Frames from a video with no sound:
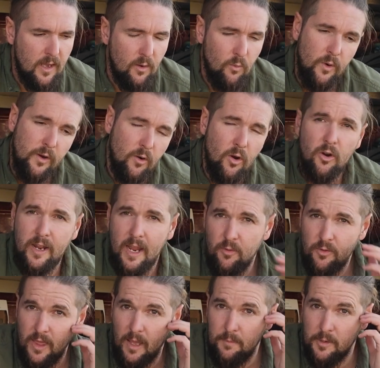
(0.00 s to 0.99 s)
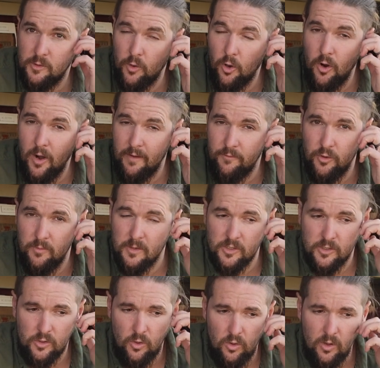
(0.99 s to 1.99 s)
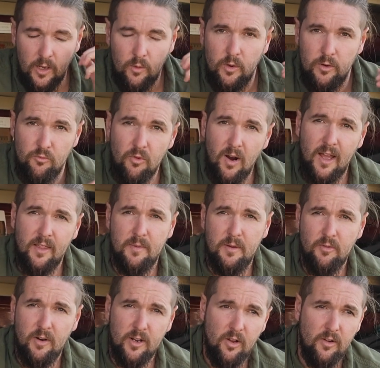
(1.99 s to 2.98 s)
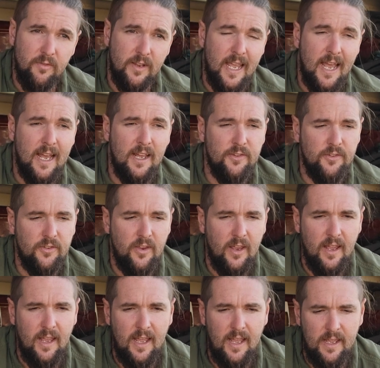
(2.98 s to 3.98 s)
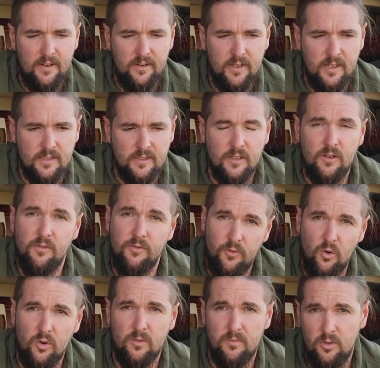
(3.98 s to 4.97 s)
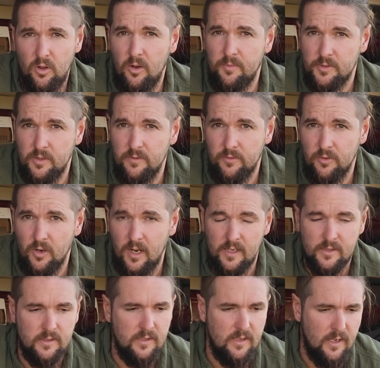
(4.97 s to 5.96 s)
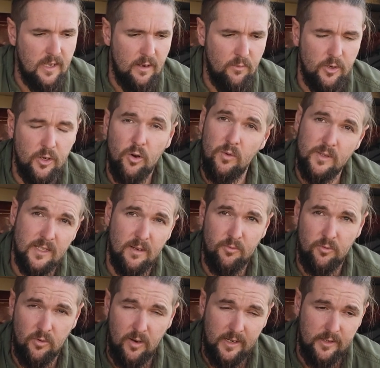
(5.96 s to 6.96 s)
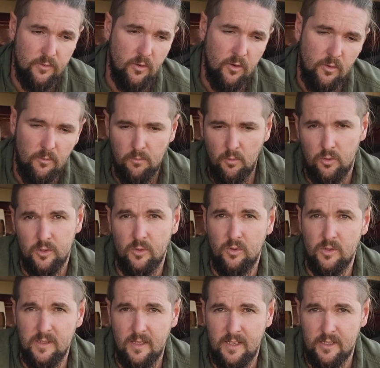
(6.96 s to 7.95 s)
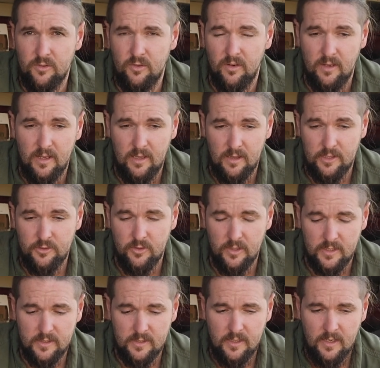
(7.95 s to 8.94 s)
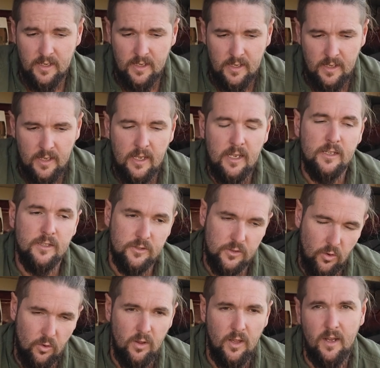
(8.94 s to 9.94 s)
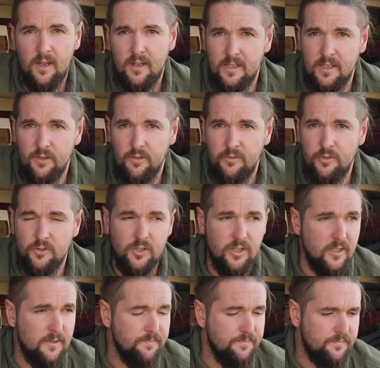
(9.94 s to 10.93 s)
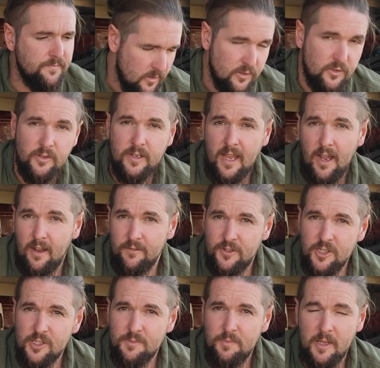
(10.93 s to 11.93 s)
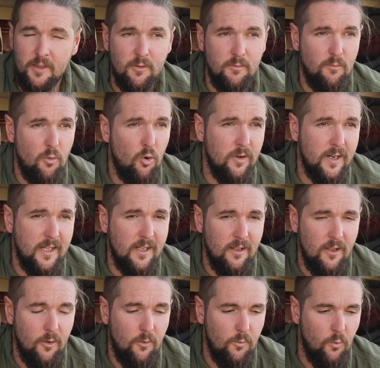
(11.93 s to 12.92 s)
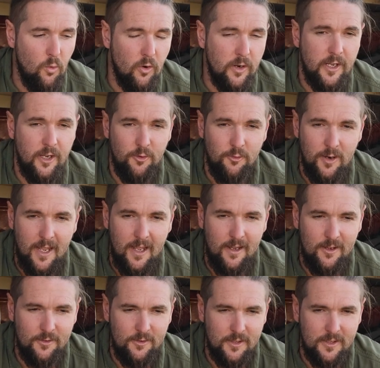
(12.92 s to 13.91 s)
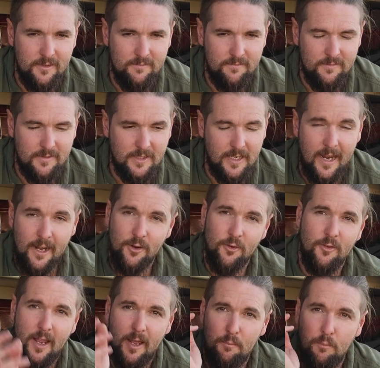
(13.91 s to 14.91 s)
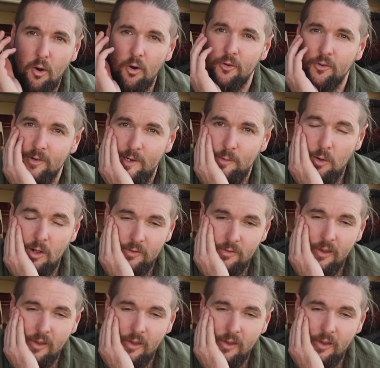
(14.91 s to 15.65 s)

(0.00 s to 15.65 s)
we were okay with that because we don't have too much solar. We'd rather be running off gas, and it's an affordable option for us. We can always upgrade more towards electrics, solar in the future. So yeah, I've just spent the morning walking around, standing around pondering while